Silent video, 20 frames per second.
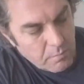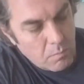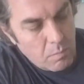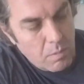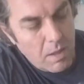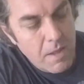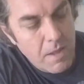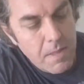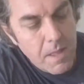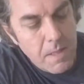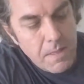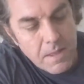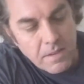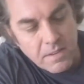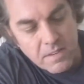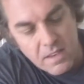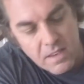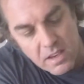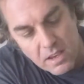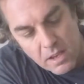And then
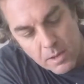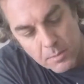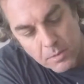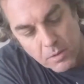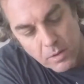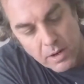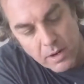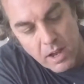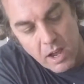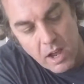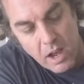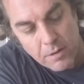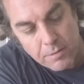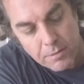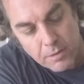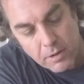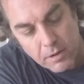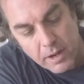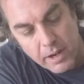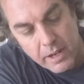this thing comes right
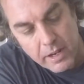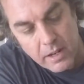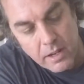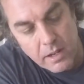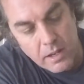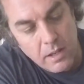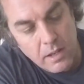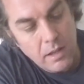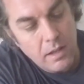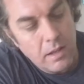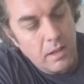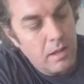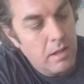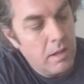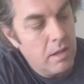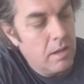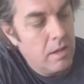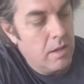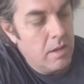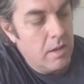off, right?
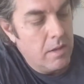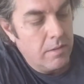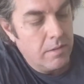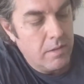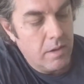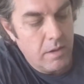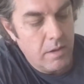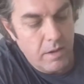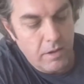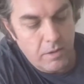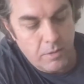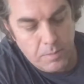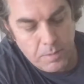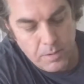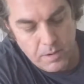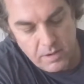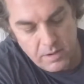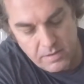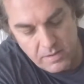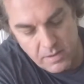So it's
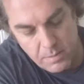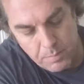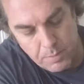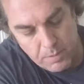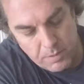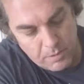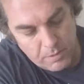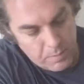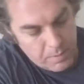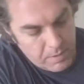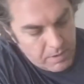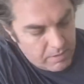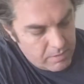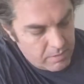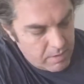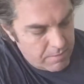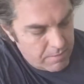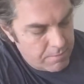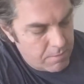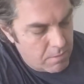pretty simple. It's pretty
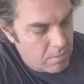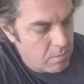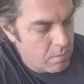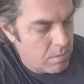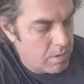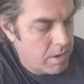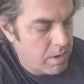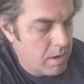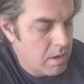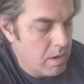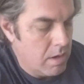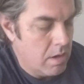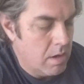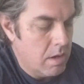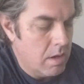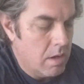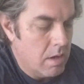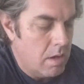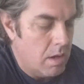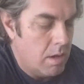straightforward.
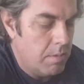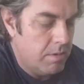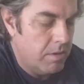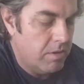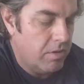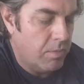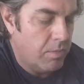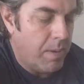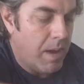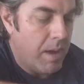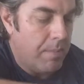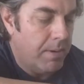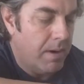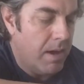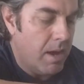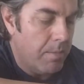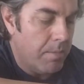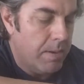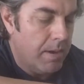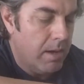I mean, you just pop it
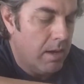up.